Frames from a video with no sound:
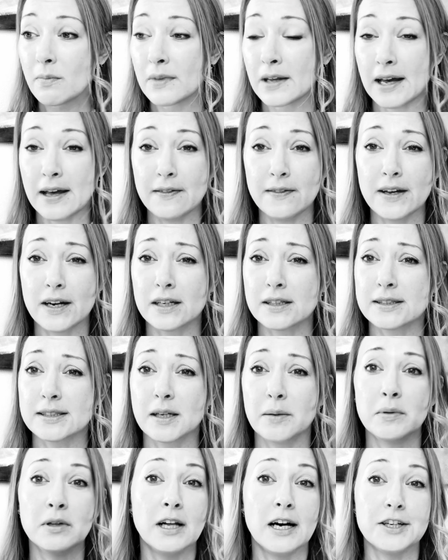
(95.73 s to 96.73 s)
and there are
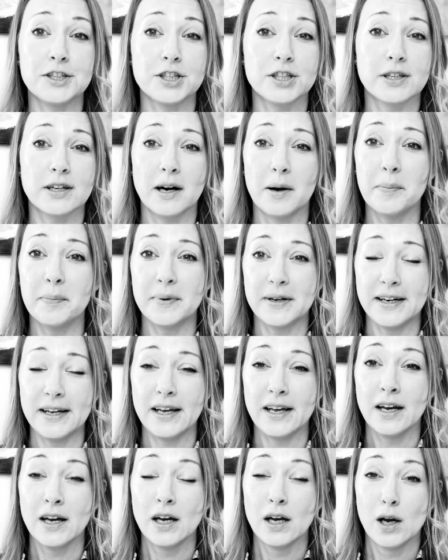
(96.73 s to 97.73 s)
some large
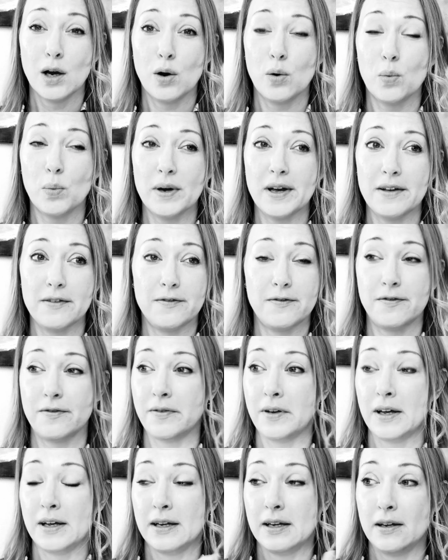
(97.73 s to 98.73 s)
company with
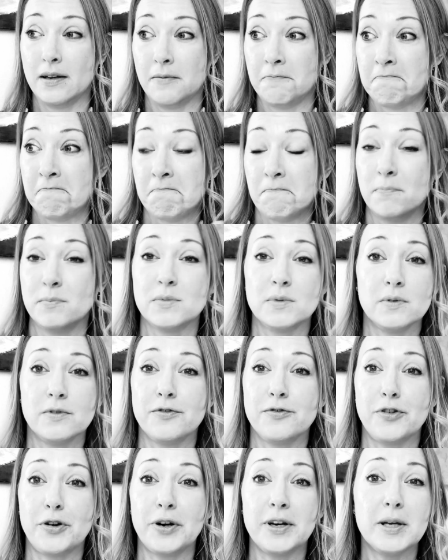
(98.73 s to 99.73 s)

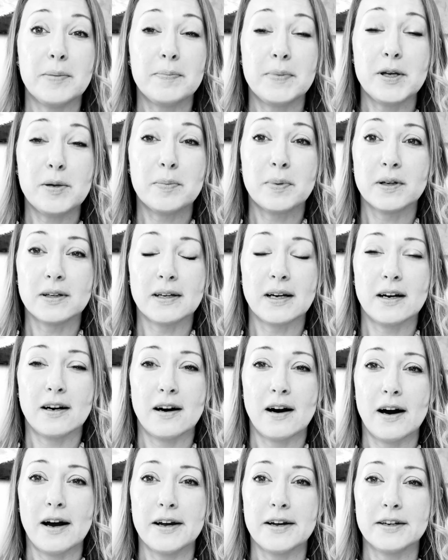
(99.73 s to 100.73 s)
30 people
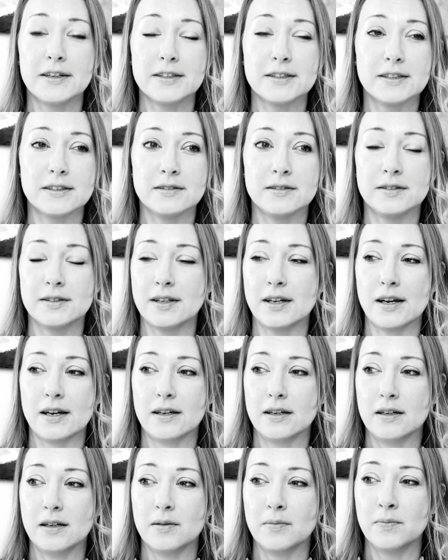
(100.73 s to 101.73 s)
hired and
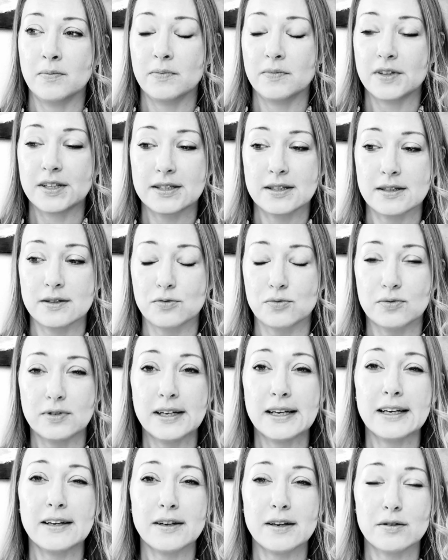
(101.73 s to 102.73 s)
um, this is
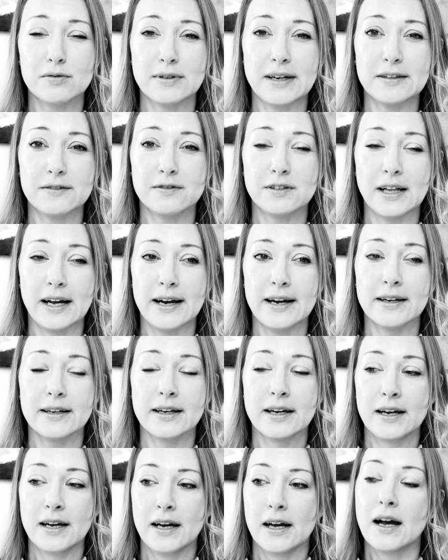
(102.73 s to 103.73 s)
really a red flag.
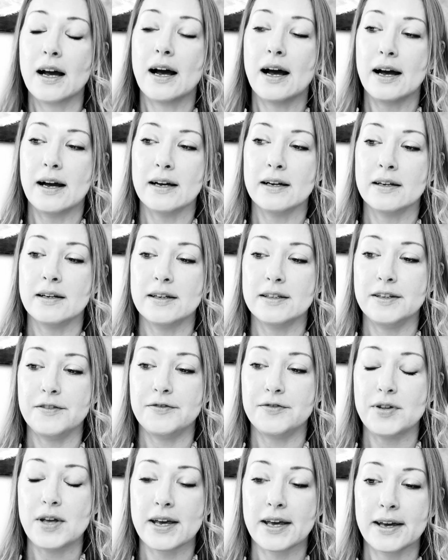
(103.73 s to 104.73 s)
Uh, and if
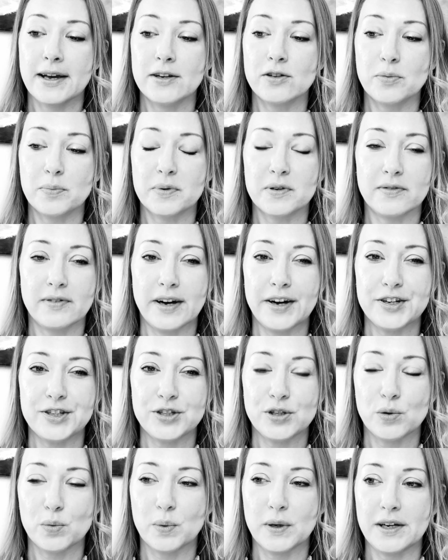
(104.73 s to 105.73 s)
they cannot provide
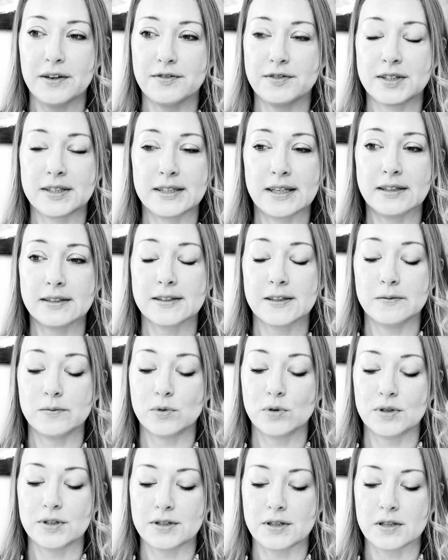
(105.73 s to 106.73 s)
you with sales
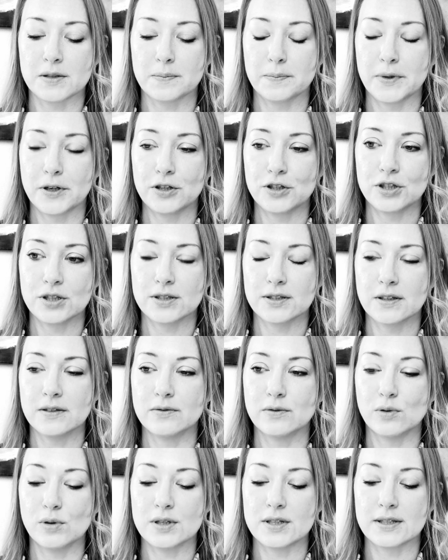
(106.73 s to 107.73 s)
invoices, purchase
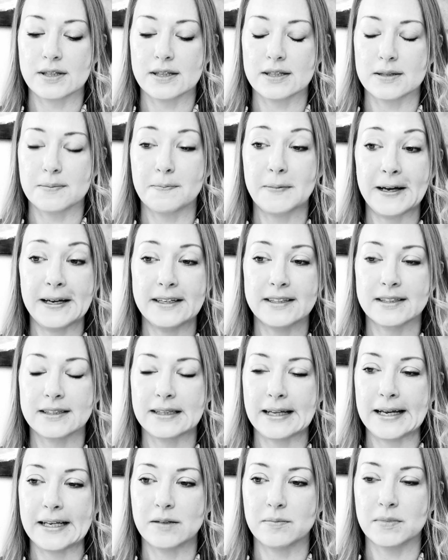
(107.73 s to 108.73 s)
invoices, bank
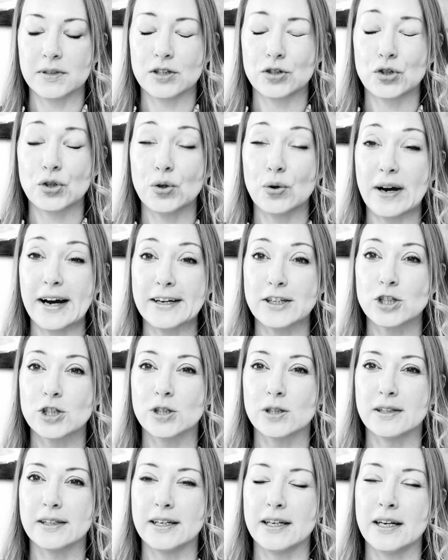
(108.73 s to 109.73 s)
statement to
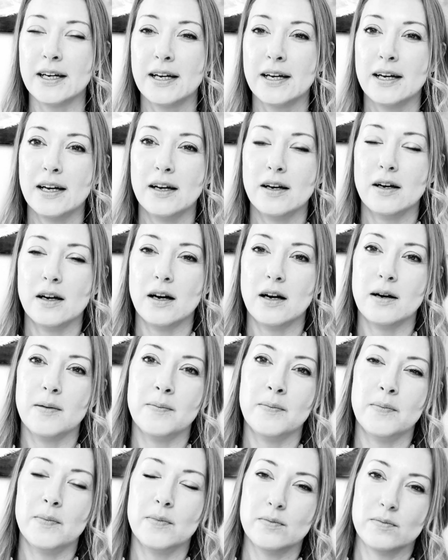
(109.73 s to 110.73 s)
actually um,
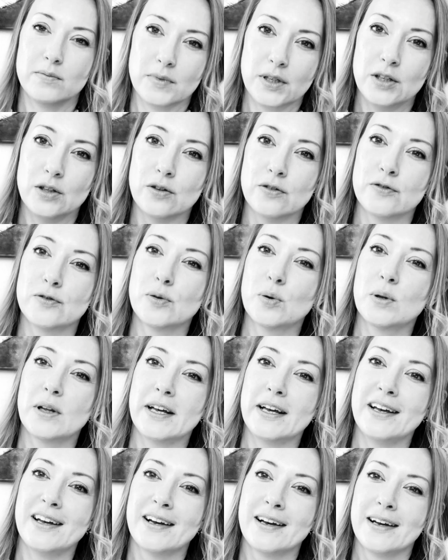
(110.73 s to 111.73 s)
you know,
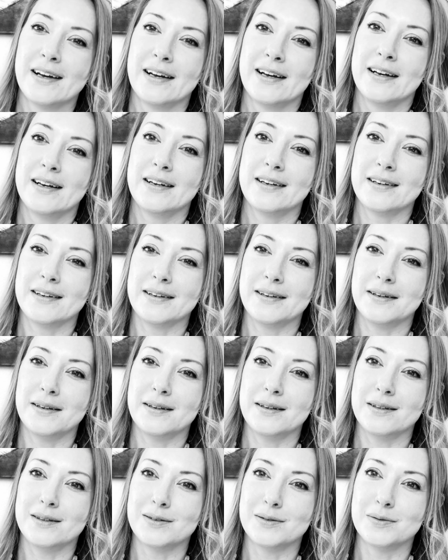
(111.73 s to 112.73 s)
fully uh,
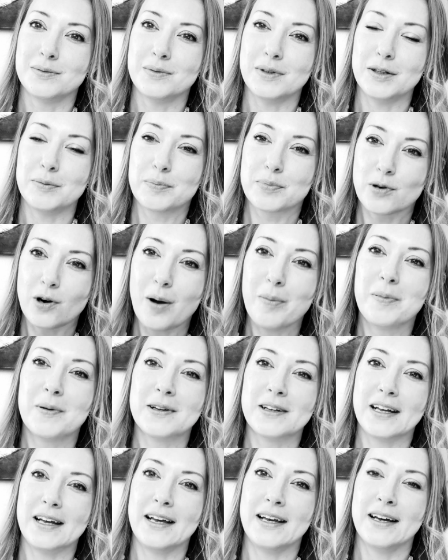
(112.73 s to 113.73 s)
and
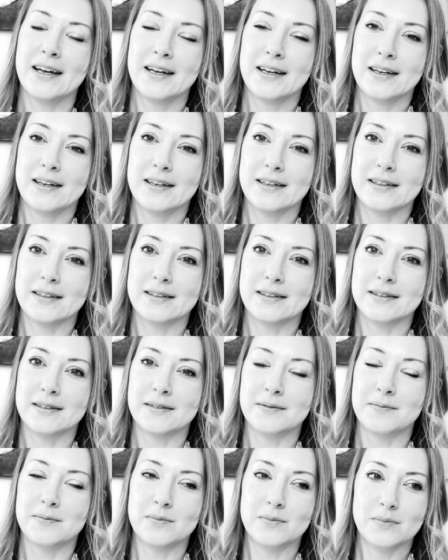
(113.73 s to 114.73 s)
properly uh,
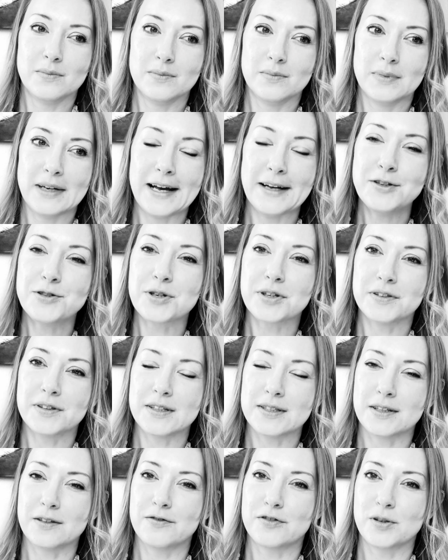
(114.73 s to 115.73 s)
enter
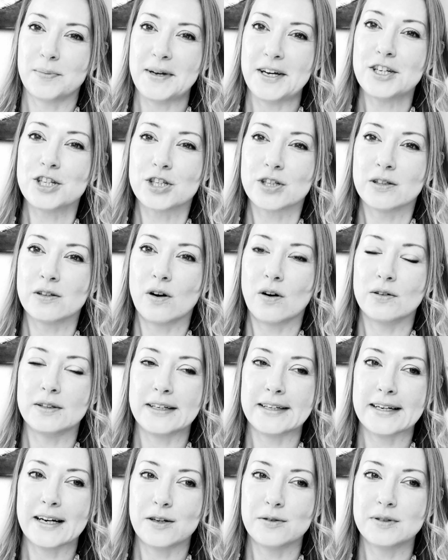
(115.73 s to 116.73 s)
this information on
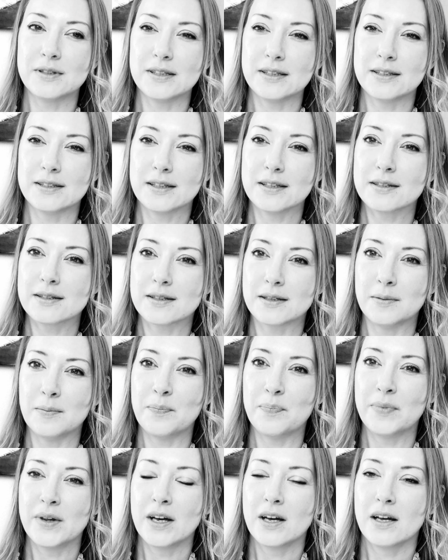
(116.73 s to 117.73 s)
accounting
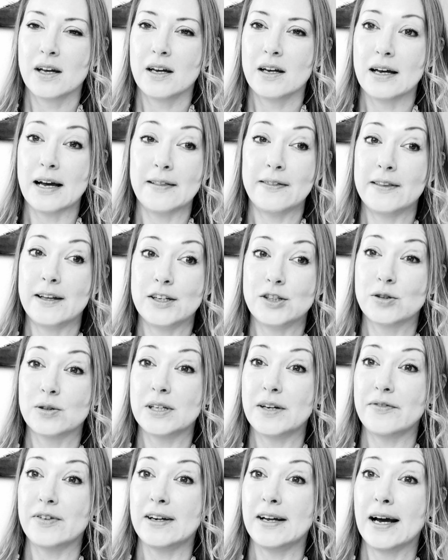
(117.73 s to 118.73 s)
system and they don't
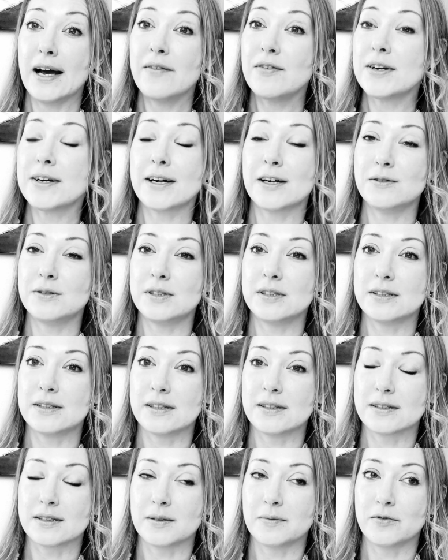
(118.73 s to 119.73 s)
even have accounting
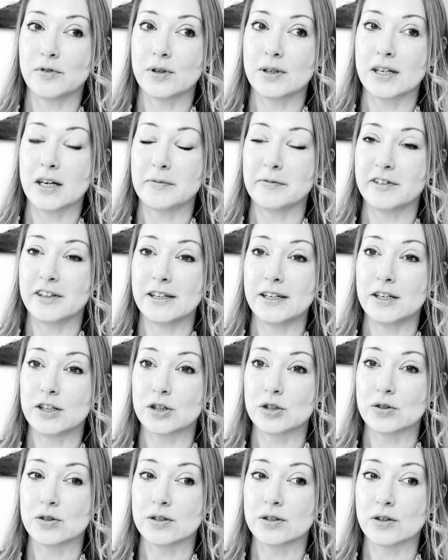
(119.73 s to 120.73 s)
system for a couple of
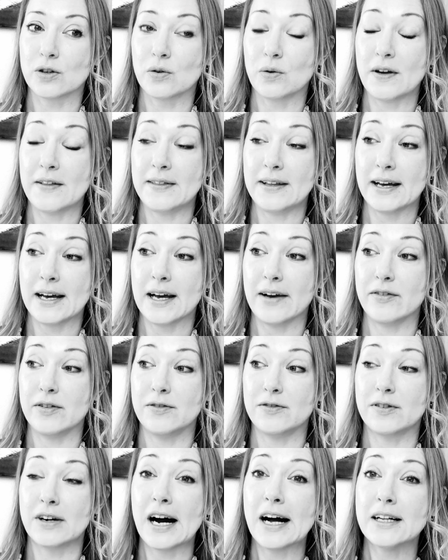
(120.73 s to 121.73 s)
years or so and they haven't
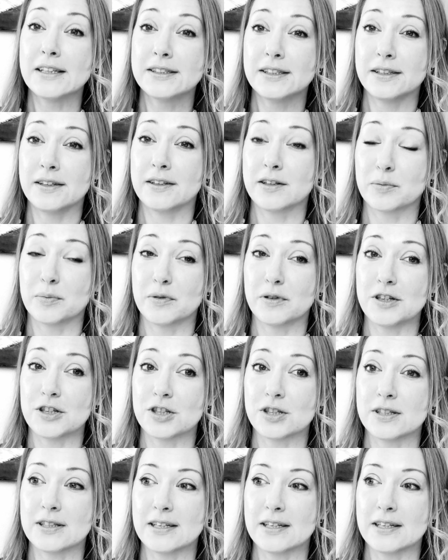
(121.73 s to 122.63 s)
filed any corporation